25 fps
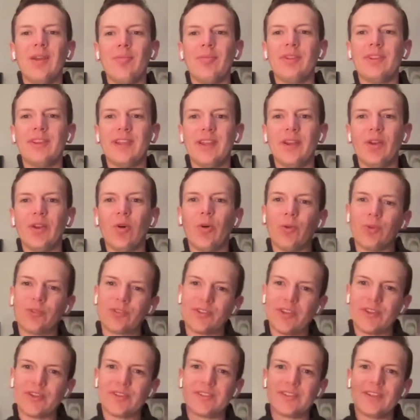but then
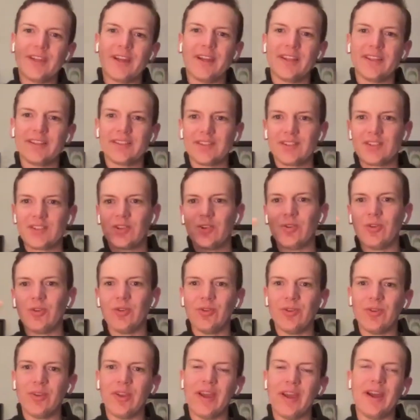also starts
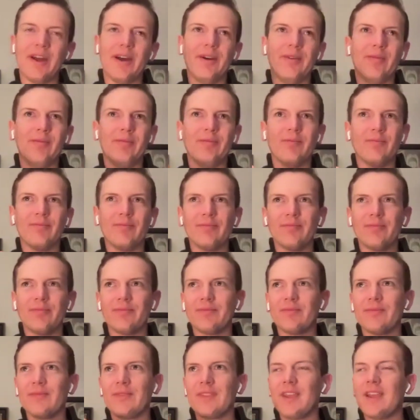to um,
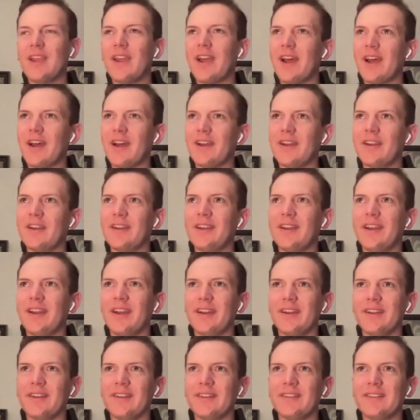uh,
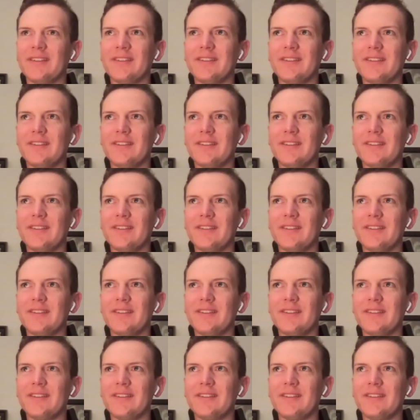uh,